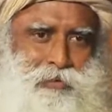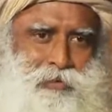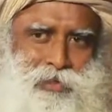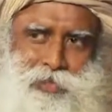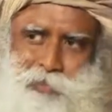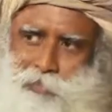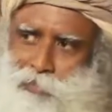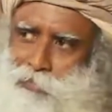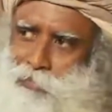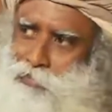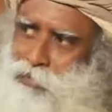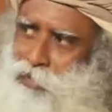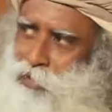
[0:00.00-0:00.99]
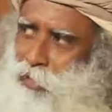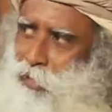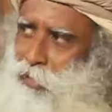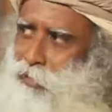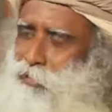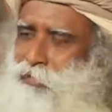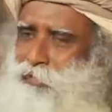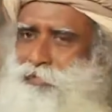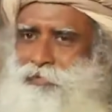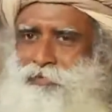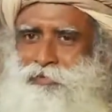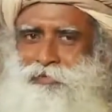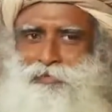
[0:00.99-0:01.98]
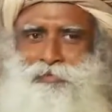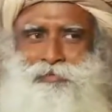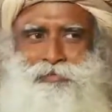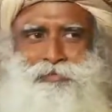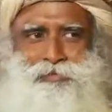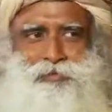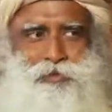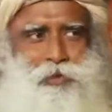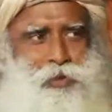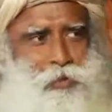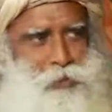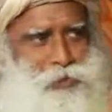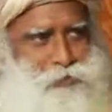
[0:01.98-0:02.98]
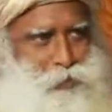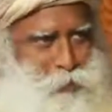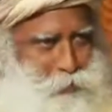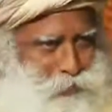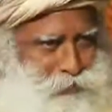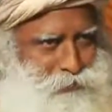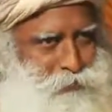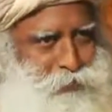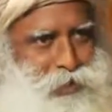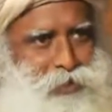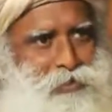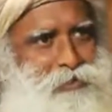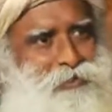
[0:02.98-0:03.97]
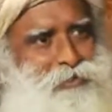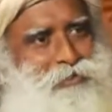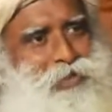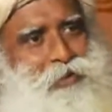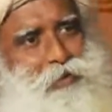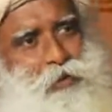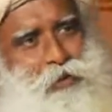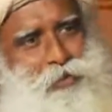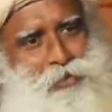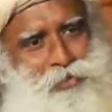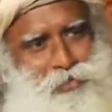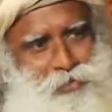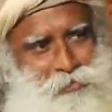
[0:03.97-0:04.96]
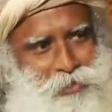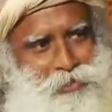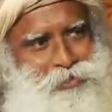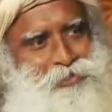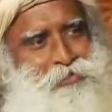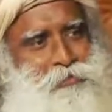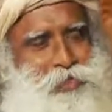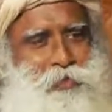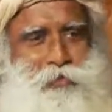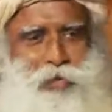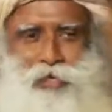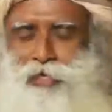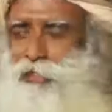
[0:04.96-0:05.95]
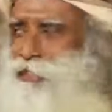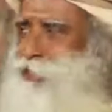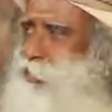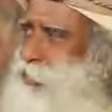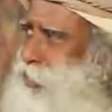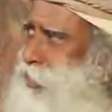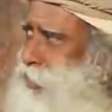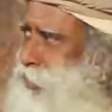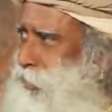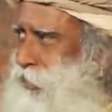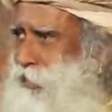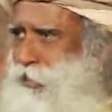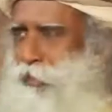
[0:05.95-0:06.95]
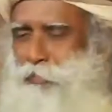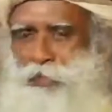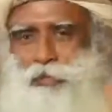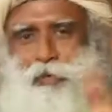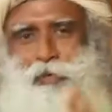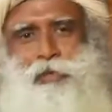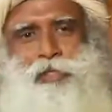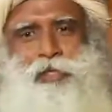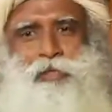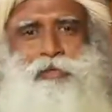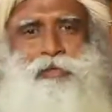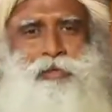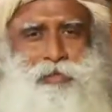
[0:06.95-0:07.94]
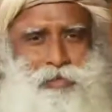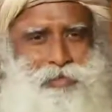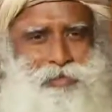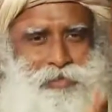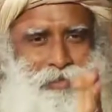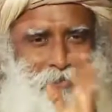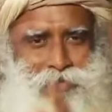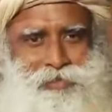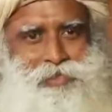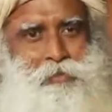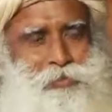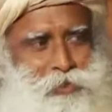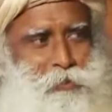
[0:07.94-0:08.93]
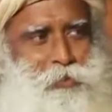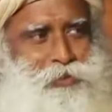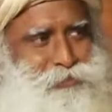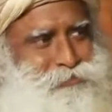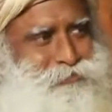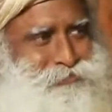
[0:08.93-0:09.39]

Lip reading: This hall, normally we operate from there, our audio system is from somewhere else, suddenly they set up this whole thing. It's giving us some trouble.